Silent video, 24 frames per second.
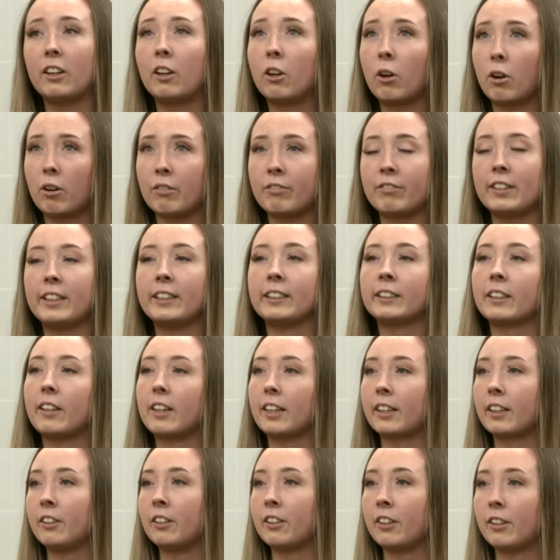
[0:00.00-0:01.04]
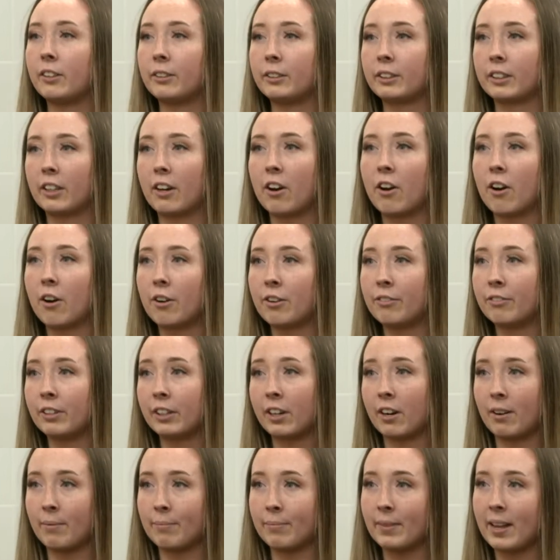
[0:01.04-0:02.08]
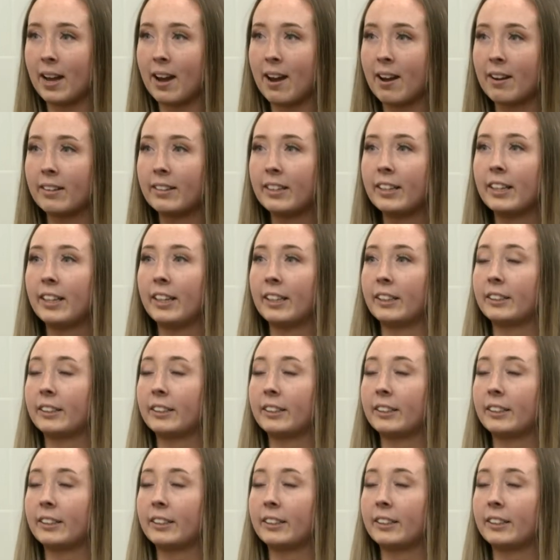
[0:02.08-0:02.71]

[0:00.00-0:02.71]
lot of things that I can do to overcome that,